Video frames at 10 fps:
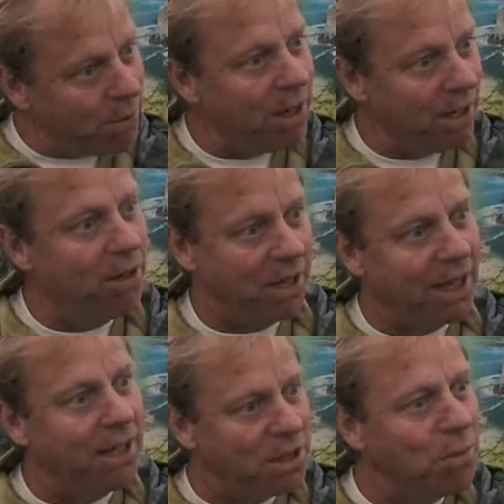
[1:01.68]
where you're
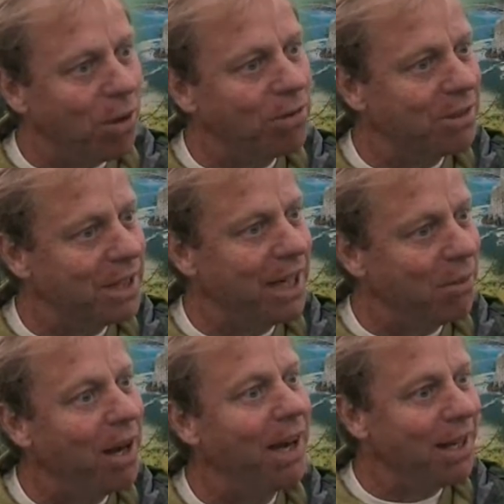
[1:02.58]
looking at Swansea,
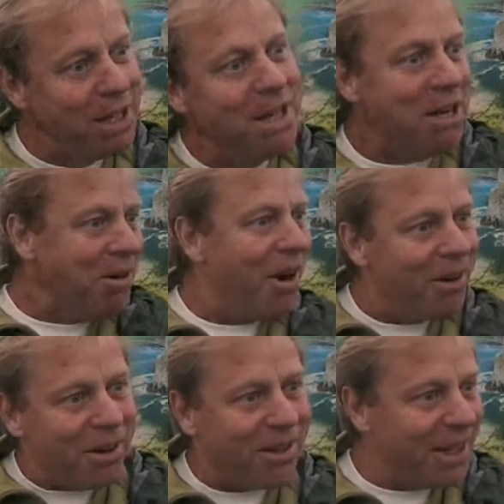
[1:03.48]
where, oh,
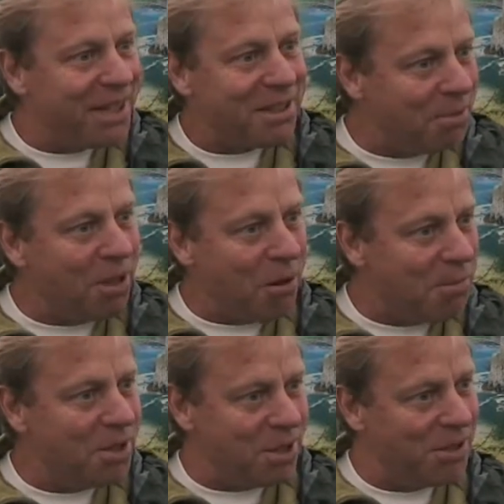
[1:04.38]
you know, there's some good
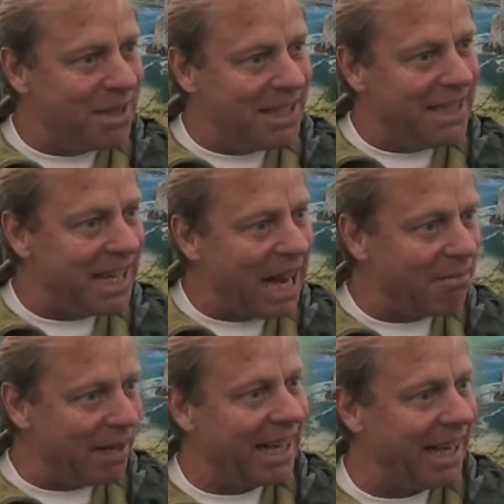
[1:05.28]
opportunities
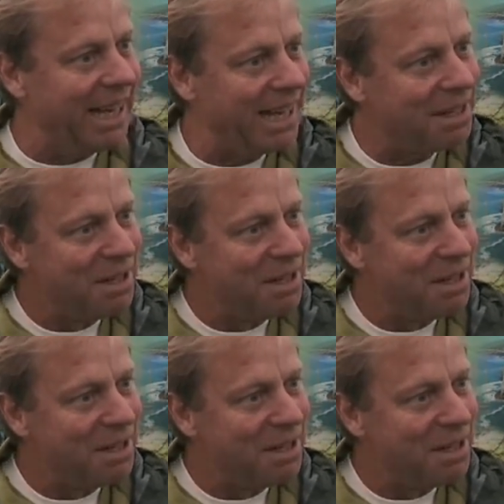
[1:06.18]
happening here.